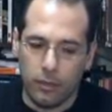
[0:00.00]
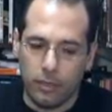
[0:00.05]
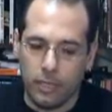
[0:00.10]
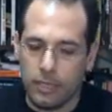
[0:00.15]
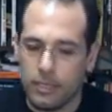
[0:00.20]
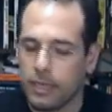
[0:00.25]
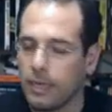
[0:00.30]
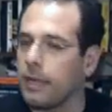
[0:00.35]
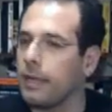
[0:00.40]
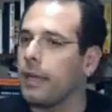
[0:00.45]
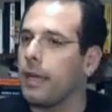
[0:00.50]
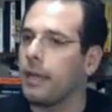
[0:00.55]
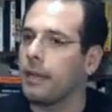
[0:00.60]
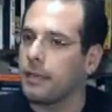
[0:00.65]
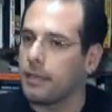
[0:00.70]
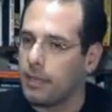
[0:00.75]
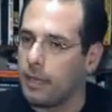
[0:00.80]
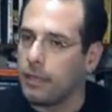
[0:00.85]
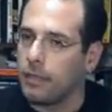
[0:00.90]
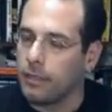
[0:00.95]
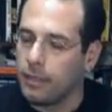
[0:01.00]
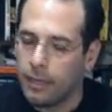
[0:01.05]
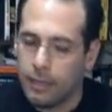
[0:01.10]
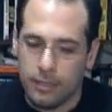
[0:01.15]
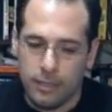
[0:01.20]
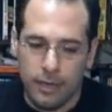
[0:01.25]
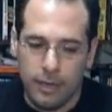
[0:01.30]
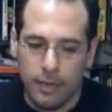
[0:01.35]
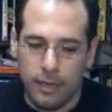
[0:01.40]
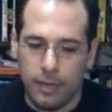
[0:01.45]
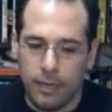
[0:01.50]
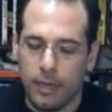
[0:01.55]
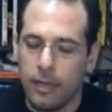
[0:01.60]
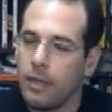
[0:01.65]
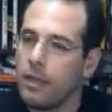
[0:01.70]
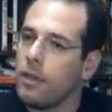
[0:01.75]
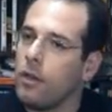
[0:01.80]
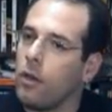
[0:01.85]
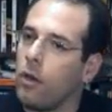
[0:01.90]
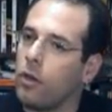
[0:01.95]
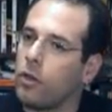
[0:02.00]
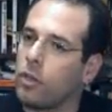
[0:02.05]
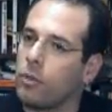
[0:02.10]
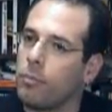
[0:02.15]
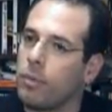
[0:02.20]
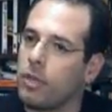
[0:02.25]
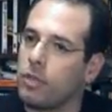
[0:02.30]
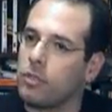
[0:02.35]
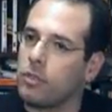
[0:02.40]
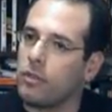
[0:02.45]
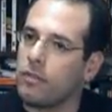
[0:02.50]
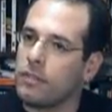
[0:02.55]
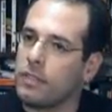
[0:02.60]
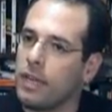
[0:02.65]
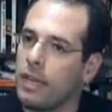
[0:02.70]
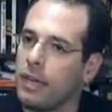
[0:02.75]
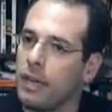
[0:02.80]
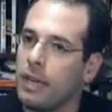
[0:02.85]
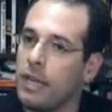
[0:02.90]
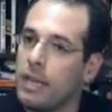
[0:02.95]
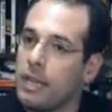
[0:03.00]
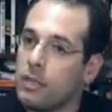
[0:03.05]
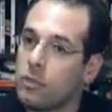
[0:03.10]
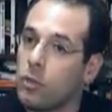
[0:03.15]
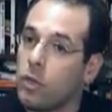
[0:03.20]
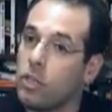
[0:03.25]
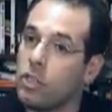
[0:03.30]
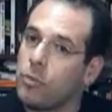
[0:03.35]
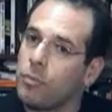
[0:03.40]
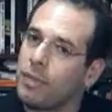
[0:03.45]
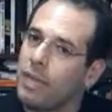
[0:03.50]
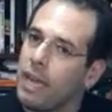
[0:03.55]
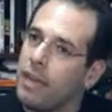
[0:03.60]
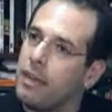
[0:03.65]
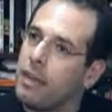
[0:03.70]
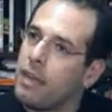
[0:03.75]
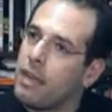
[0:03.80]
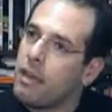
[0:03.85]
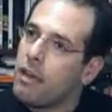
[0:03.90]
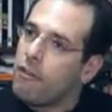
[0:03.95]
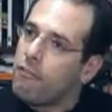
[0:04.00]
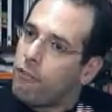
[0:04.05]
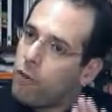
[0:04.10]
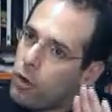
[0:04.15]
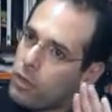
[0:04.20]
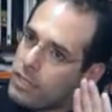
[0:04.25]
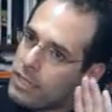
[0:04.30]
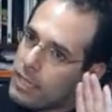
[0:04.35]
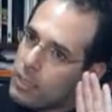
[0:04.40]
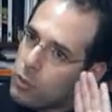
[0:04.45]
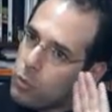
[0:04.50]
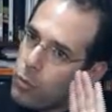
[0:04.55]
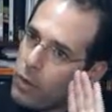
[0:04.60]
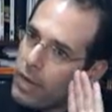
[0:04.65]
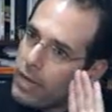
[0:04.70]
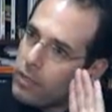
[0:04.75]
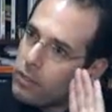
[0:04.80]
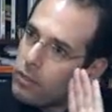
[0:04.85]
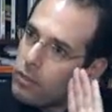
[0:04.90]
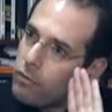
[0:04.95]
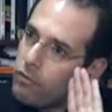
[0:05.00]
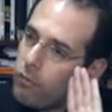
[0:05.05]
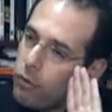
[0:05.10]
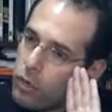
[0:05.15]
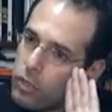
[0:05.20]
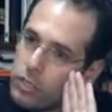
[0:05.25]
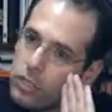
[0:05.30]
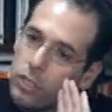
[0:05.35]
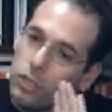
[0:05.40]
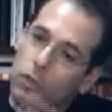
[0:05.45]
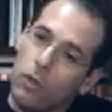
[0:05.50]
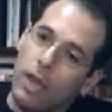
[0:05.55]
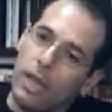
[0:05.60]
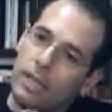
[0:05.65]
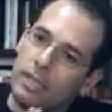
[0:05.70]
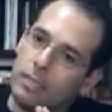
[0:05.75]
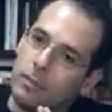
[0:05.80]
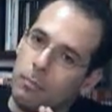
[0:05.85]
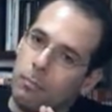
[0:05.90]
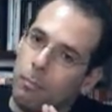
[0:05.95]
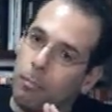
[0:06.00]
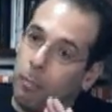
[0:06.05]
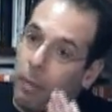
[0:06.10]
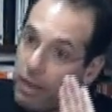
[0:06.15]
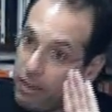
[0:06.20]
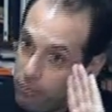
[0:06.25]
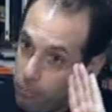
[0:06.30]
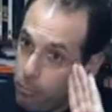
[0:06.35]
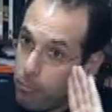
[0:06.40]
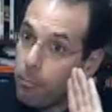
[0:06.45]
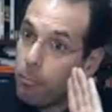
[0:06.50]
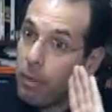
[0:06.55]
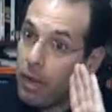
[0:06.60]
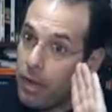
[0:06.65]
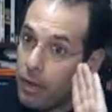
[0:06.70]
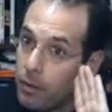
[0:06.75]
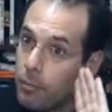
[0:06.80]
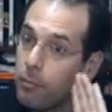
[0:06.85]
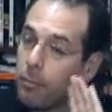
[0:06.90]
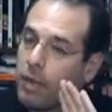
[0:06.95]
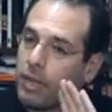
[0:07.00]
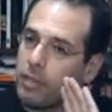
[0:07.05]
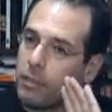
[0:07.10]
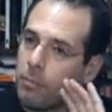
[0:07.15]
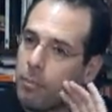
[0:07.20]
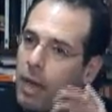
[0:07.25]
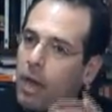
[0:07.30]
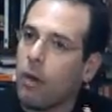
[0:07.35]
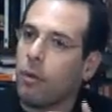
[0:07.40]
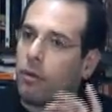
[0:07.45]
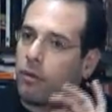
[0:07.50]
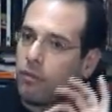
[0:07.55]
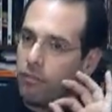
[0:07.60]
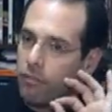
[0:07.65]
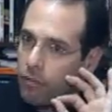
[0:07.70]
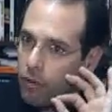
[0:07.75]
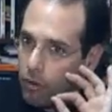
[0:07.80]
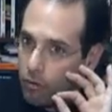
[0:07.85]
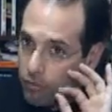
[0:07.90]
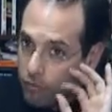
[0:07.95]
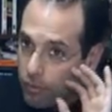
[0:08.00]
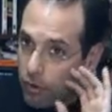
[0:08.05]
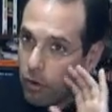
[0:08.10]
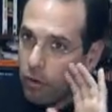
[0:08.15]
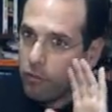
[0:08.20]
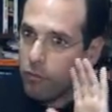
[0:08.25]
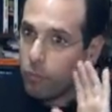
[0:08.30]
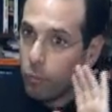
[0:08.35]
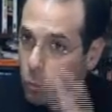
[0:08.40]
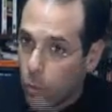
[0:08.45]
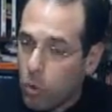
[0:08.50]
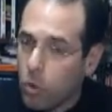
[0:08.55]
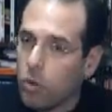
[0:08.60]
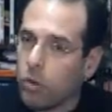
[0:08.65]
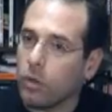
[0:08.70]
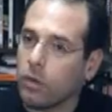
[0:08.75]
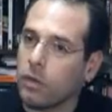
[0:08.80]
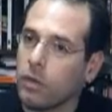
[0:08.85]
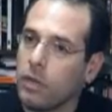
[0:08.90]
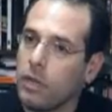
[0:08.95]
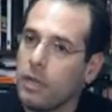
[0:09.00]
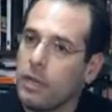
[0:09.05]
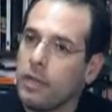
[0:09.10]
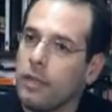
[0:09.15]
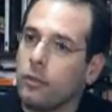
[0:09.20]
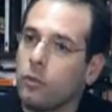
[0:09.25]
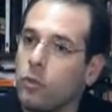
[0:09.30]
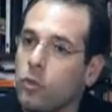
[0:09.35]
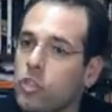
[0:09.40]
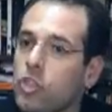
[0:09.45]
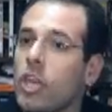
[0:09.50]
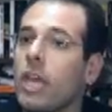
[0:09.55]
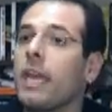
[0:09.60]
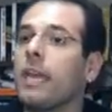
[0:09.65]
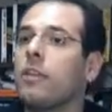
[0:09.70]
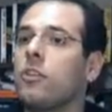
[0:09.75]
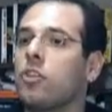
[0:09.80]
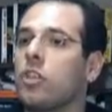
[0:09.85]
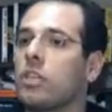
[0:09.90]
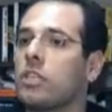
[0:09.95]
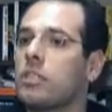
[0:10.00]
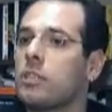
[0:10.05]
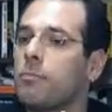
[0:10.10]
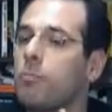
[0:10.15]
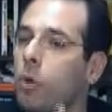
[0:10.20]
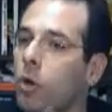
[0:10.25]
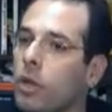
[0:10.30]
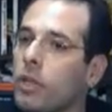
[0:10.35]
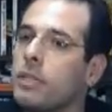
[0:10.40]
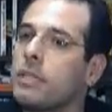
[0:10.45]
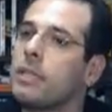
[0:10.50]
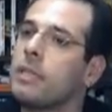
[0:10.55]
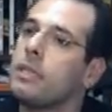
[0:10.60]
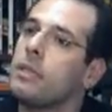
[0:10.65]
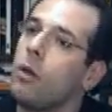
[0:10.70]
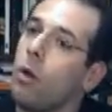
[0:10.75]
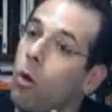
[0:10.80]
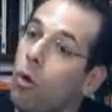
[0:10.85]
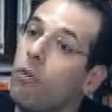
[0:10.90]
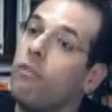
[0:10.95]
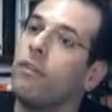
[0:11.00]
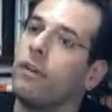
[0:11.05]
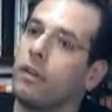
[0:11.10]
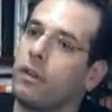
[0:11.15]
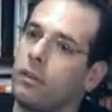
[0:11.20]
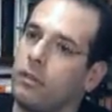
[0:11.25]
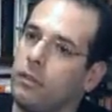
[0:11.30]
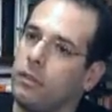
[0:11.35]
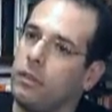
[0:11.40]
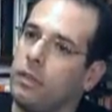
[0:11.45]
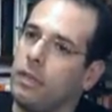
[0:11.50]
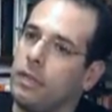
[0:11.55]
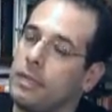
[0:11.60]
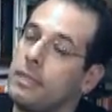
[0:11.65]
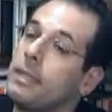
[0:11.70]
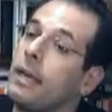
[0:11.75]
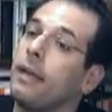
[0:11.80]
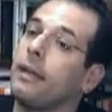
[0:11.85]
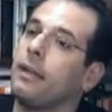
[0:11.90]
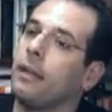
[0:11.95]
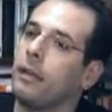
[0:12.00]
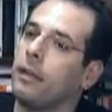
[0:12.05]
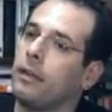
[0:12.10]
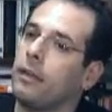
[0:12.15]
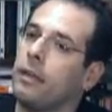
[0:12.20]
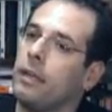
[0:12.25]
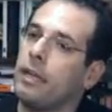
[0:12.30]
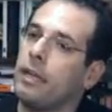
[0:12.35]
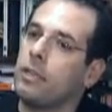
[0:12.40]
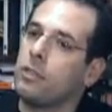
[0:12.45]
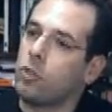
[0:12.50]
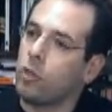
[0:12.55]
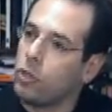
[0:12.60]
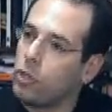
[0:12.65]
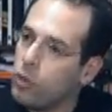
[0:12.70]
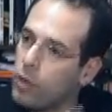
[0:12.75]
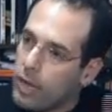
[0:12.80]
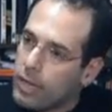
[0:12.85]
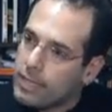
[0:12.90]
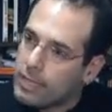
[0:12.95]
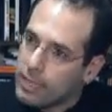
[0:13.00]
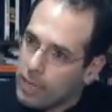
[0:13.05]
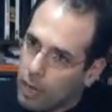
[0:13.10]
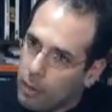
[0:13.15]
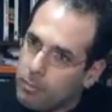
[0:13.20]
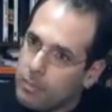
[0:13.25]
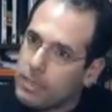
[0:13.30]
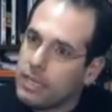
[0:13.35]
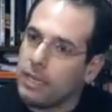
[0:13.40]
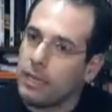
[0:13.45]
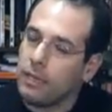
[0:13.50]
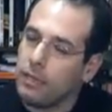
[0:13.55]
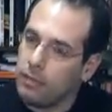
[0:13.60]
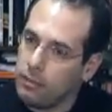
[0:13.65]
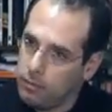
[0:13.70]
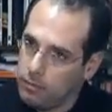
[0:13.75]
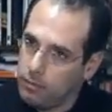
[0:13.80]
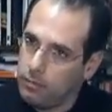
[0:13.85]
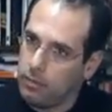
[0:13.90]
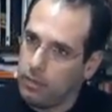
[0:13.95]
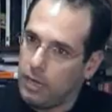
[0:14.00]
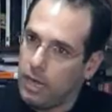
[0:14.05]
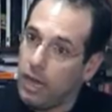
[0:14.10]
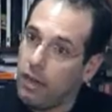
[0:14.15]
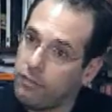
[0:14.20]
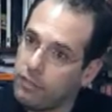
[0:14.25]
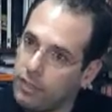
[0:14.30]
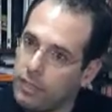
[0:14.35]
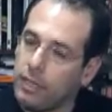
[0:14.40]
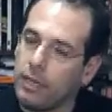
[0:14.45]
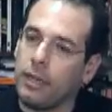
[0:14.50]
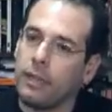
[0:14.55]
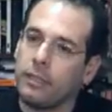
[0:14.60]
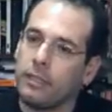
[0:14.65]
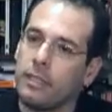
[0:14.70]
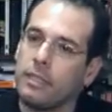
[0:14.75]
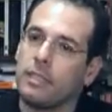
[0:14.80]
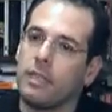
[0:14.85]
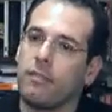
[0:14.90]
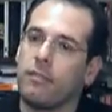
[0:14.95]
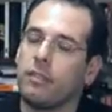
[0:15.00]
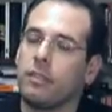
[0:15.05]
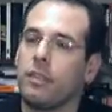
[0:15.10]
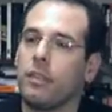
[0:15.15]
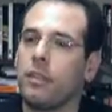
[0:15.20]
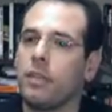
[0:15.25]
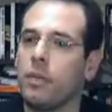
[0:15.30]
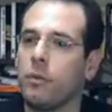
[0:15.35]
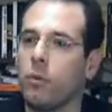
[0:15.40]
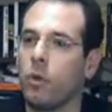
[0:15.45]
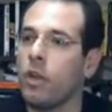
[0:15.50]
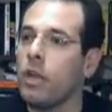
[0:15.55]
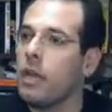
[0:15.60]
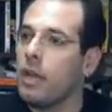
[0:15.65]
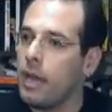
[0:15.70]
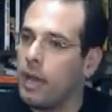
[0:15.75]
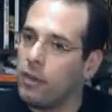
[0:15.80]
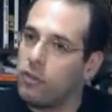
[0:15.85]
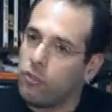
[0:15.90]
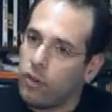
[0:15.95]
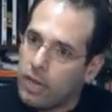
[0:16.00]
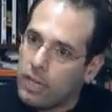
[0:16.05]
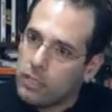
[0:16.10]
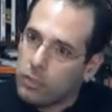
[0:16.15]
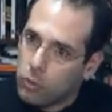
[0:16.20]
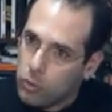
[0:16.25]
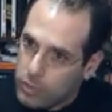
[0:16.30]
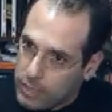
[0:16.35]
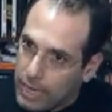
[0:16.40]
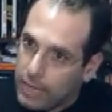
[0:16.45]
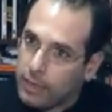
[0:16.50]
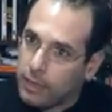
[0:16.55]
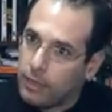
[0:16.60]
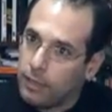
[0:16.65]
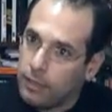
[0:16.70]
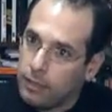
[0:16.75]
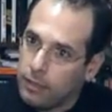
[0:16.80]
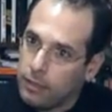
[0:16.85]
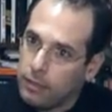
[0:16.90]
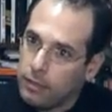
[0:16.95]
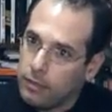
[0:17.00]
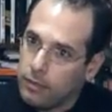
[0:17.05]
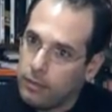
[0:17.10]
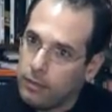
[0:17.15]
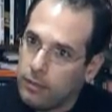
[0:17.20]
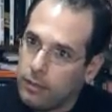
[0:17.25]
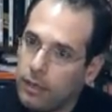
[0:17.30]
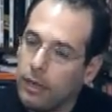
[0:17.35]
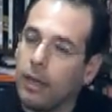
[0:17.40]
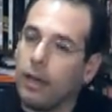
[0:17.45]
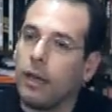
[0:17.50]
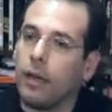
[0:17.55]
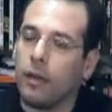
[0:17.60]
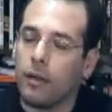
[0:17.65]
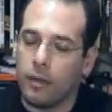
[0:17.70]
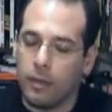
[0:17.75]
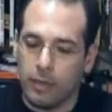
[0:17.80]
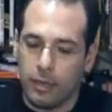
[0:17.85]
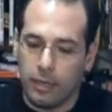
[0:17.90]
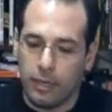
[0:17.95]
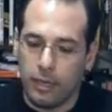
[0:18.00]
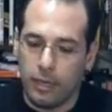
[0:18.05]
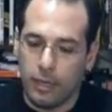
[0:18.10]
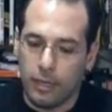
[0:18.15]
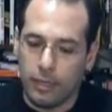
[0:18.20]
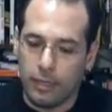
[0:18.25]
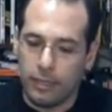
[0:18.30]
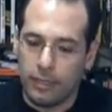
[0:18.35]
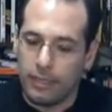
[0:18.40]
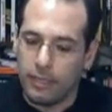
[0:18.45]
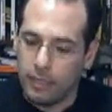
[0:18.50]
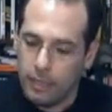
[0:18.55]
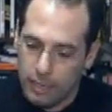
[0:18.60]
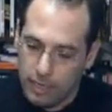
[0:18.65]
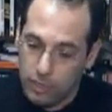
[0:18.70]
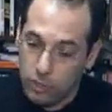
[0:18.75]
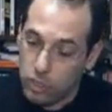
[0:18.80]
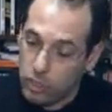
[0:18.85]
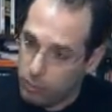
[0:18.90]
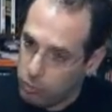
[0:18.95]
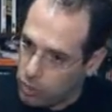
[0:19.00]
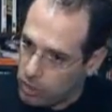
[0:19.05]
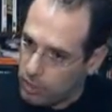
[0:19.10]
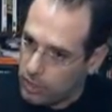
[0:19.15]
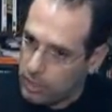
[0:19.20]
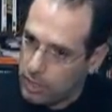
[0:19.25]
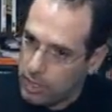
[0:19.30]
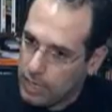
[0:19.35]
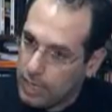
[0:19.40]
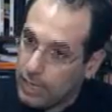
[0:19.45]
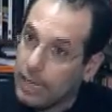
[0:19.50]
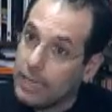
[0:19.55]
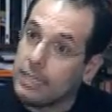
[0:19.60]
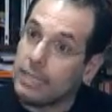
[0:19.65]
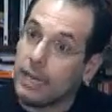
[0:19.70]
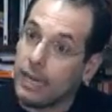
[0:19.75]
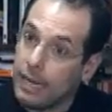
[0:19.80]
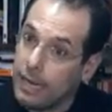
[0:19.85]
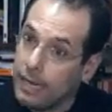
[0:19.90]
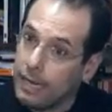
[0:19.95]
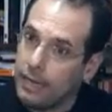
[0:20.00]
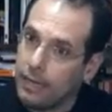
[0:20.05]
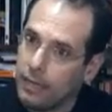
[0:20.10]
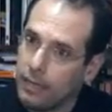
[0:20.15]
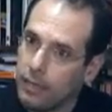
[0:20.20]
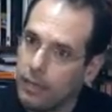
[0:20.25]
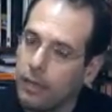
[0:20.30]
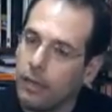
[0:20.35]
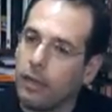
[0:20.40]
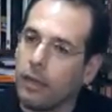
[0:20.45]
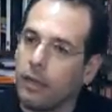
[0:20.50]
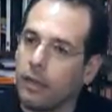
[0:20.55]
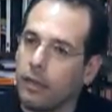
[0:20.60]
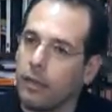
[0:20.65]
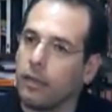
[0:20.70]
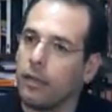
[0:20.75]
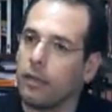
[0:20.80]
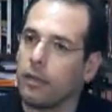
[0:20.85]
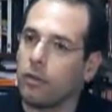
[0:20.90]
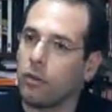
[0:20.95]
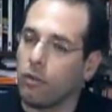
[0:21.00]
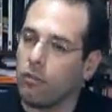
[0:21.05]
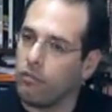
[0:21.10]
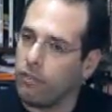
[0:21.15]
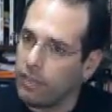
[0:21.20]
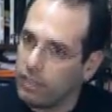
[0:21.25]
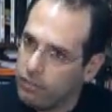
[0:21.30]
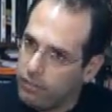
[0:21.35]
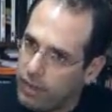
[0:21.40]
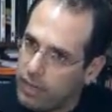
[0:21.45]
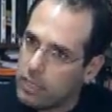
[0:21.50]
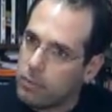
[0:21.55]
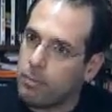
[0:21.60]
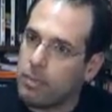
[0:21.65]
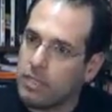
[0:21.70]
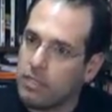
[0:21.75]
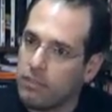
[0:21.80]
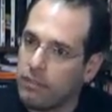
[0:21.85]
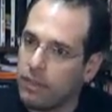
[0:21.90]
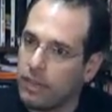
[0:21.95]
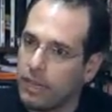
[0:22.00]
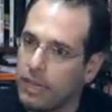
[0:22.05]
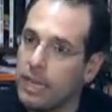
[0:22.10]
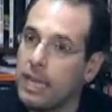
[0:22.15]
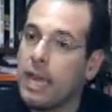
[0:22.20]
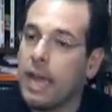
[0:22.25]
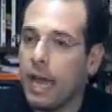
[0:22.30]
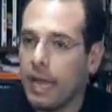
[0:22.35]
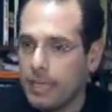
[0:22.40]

Israeli occupation of Sinai. So Egypt can force the US by the power of war to change its policy over Sinai. So the US comes in after the 1973 war and tries to settle the Egyptian-Israeli conflict very specifically.